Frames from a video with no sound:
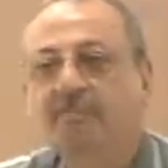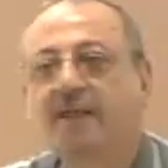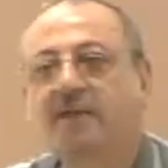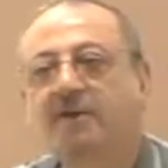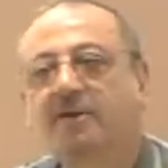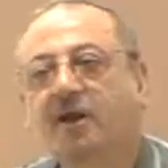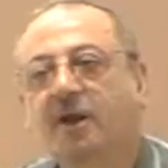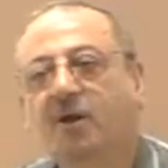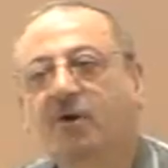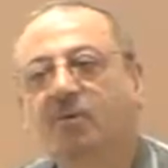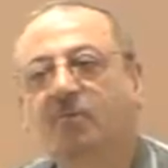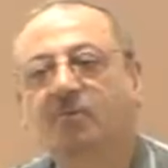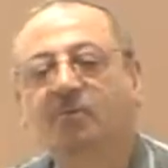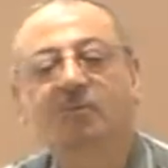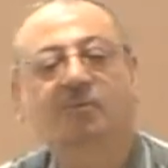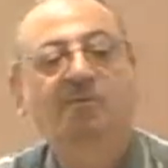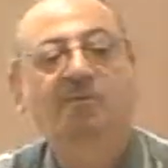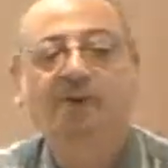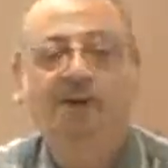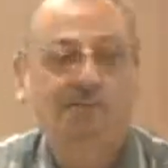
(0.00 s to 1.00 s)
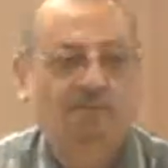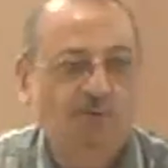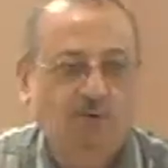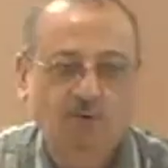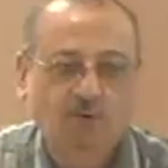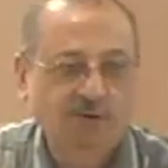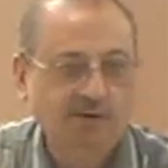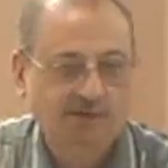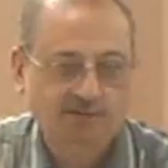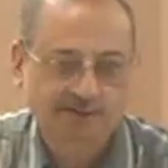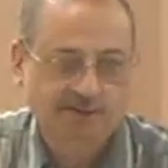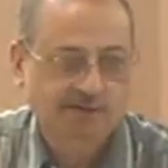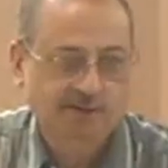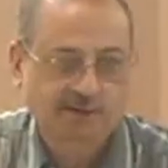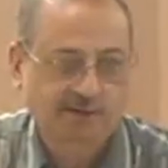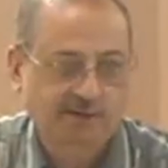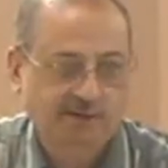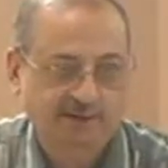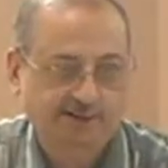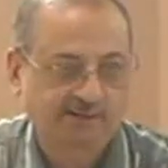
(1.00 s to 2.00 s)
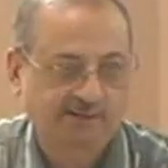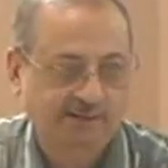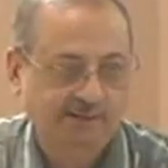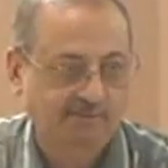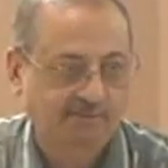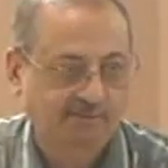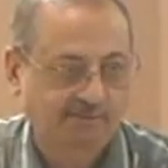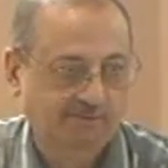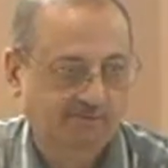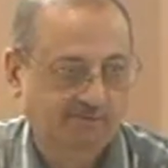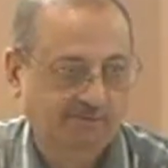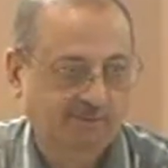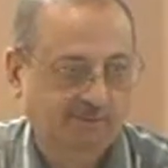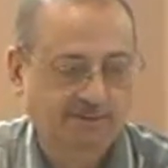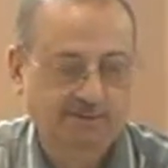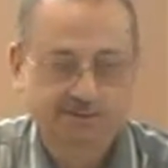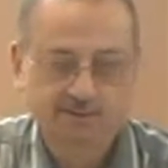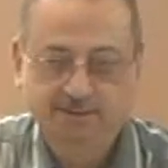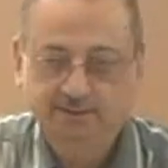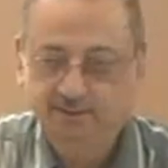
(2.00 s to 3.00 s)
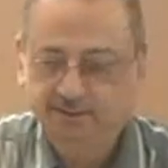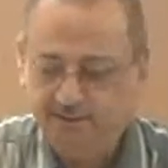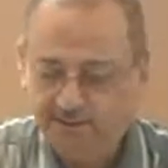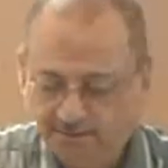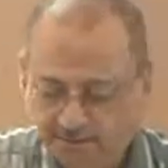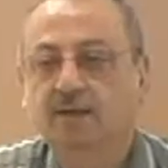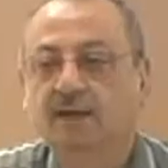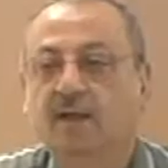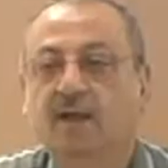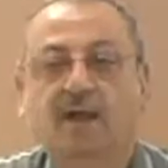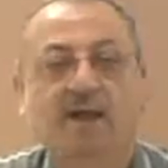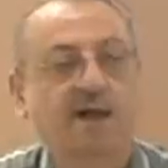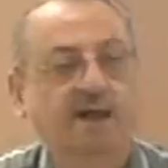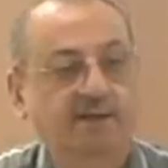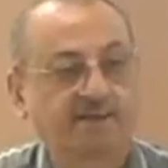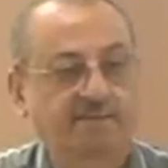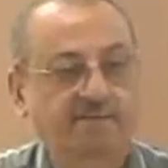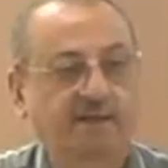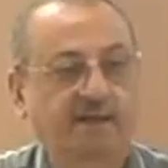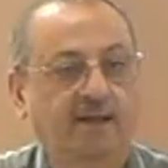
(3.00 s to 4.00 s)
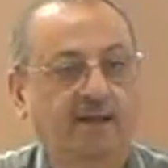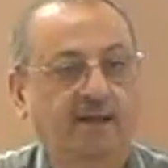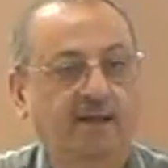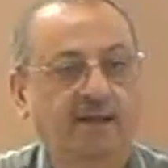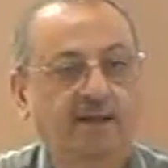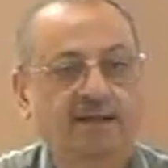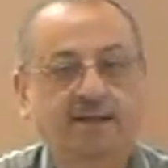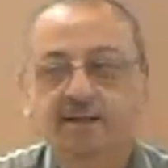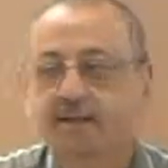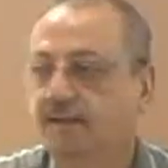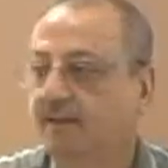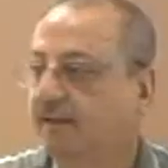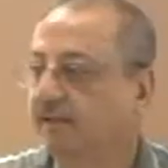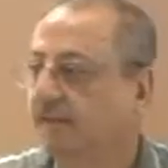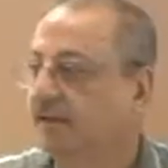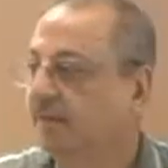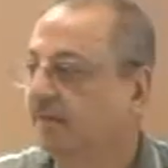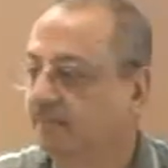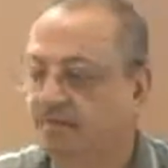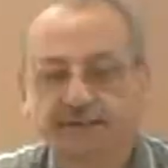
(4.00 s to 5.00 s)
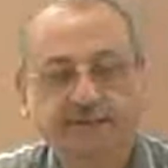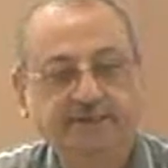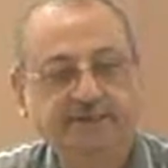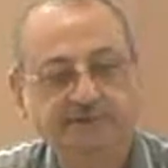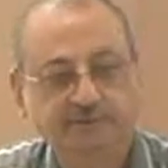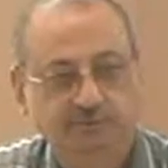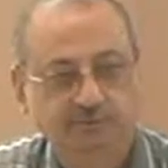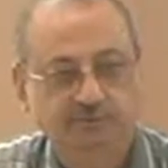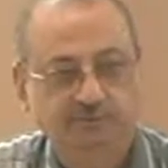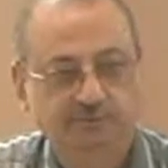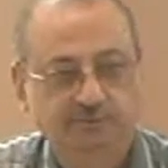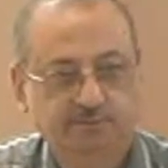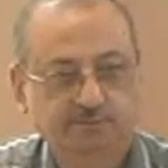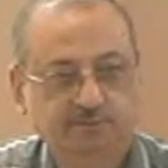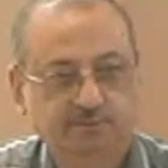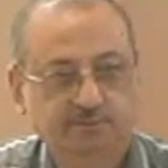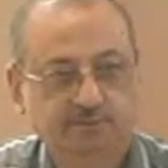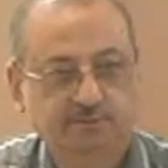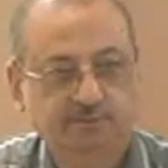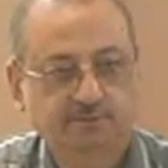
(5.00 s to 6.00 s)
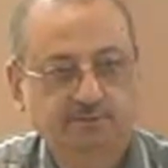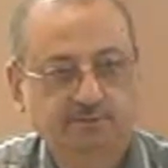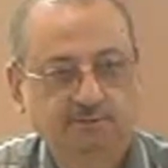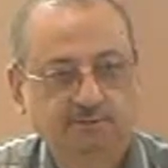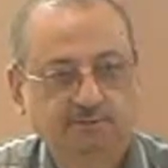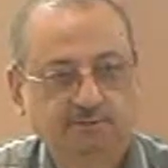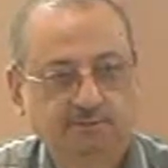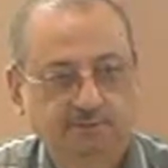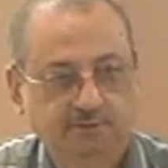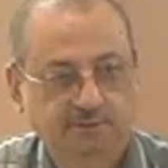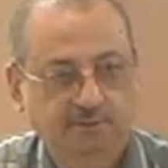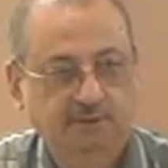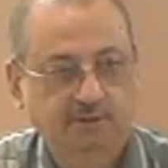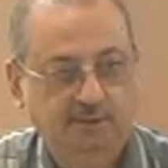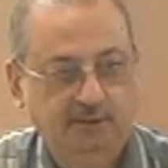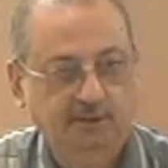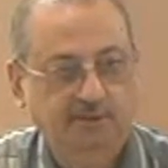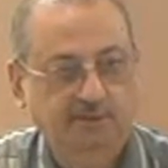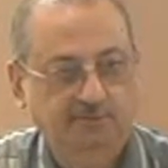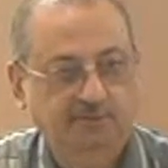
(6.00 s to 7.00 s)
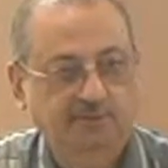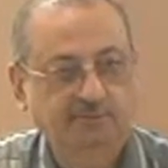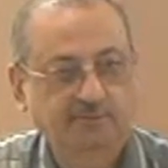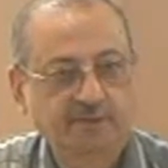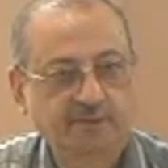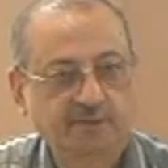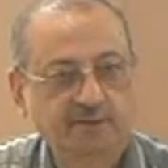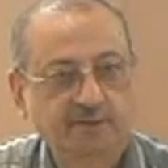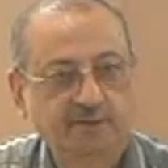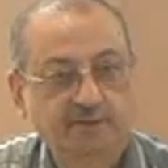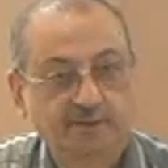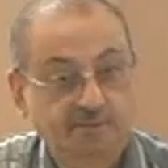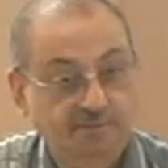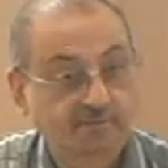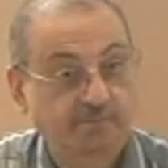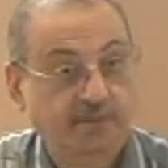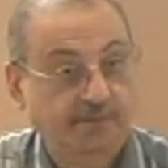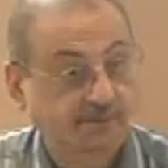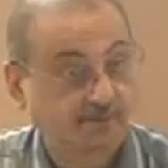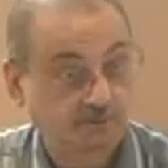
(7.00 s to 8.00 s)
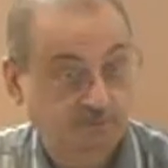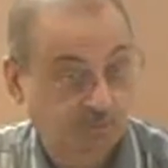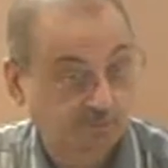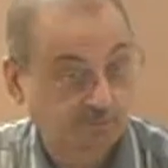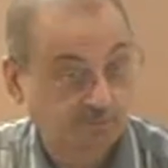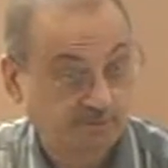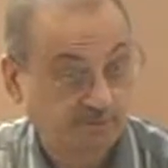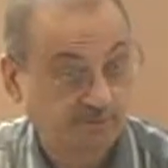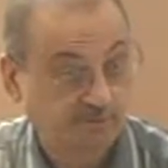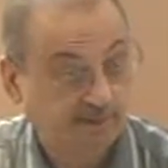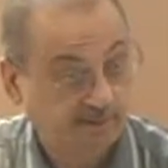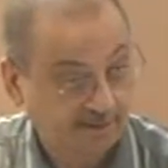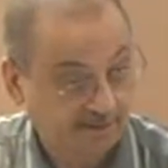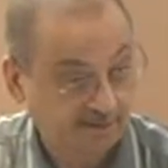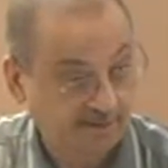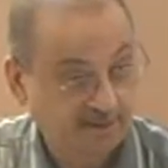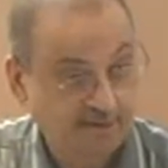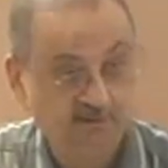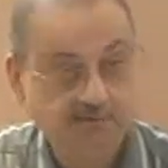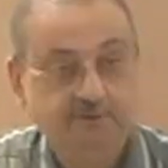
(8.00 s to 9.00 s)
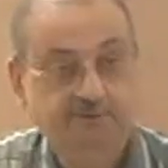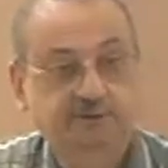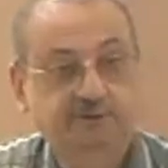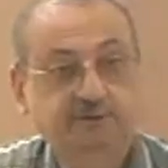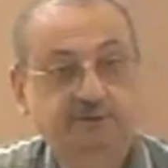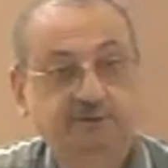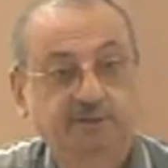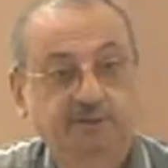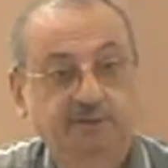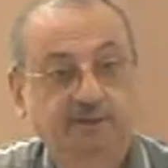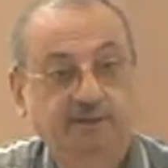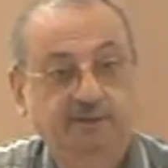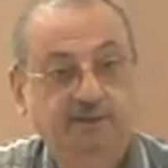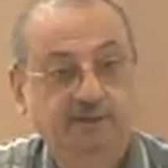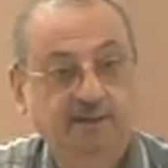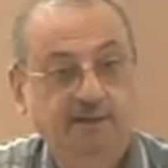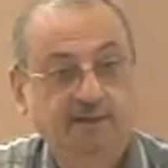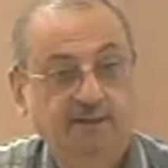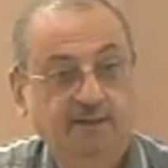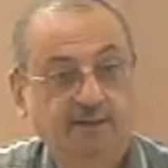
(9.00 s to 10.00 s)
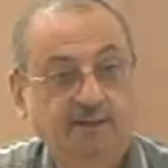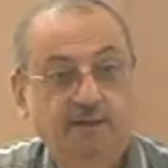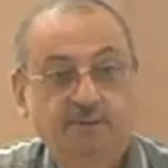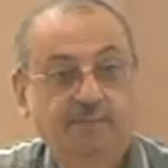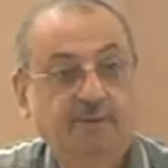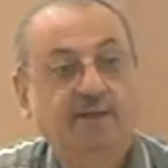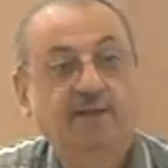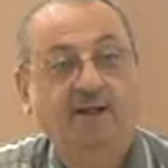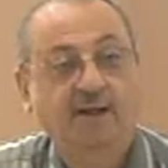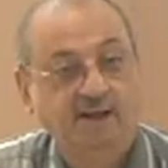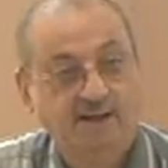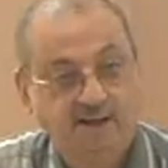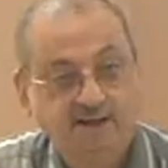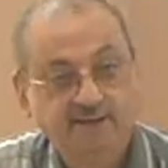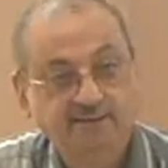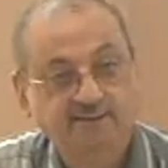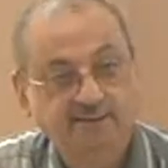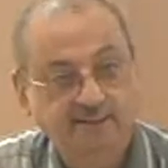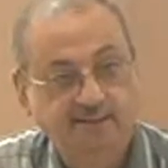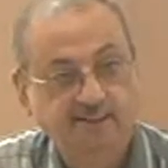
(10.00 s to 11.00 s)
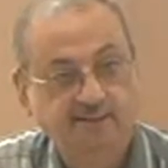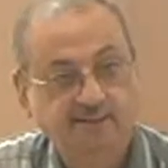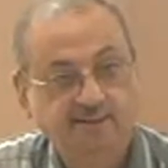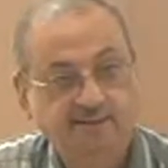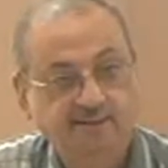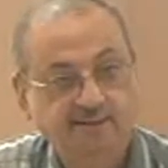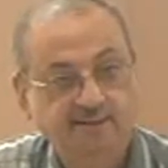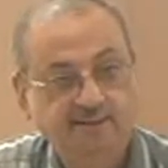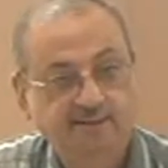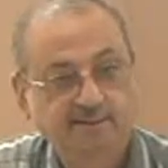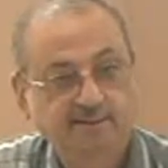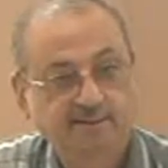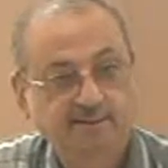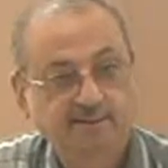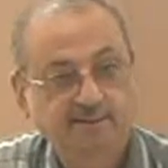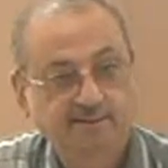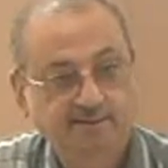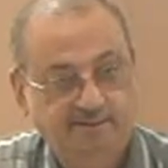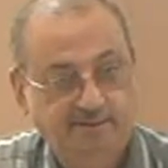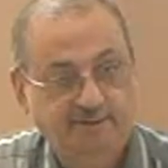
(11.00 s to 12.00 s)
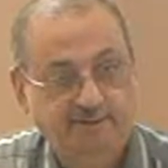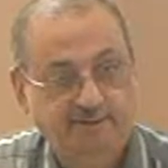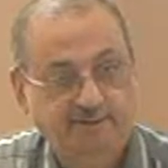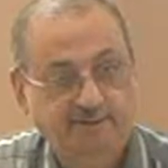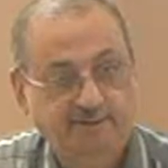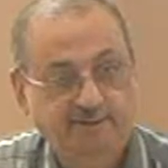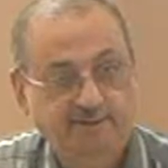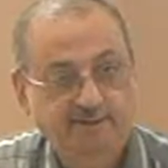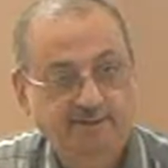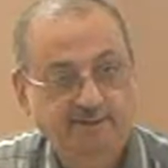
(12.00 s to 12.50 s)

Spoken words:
Now, more example, brother. Haza baytun. Are you with me? Baytun, a house. But haza, okay,